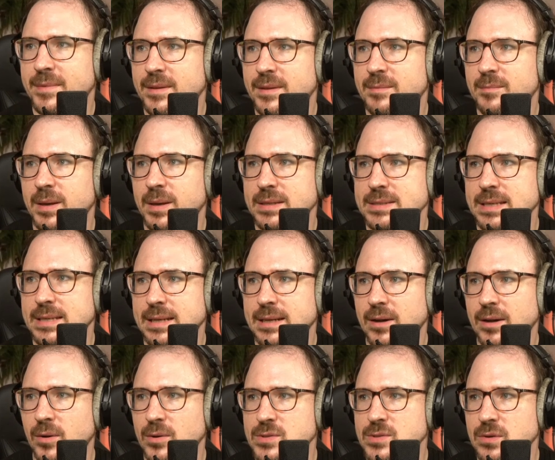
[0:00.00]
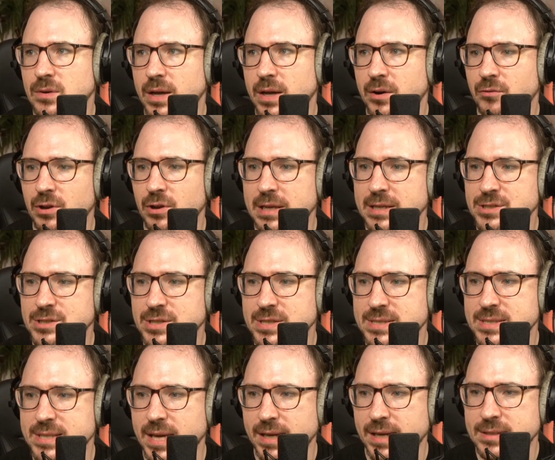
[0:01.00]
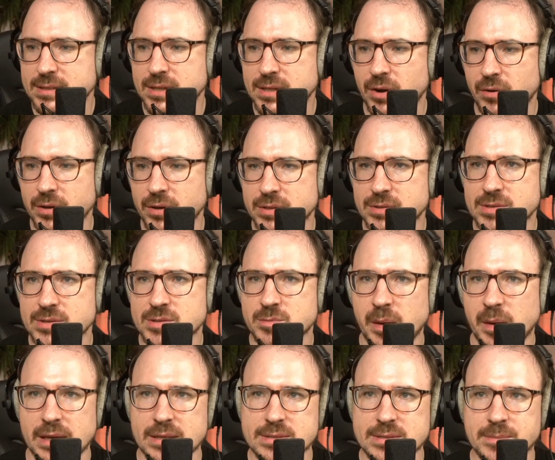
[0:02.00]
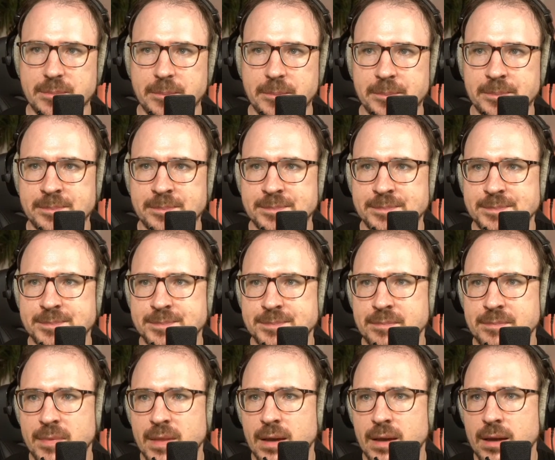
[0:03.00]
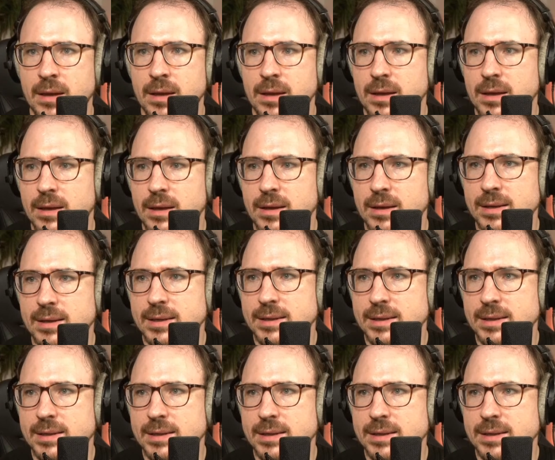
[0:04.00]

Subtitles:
Basically also a religious sect going to space. Good.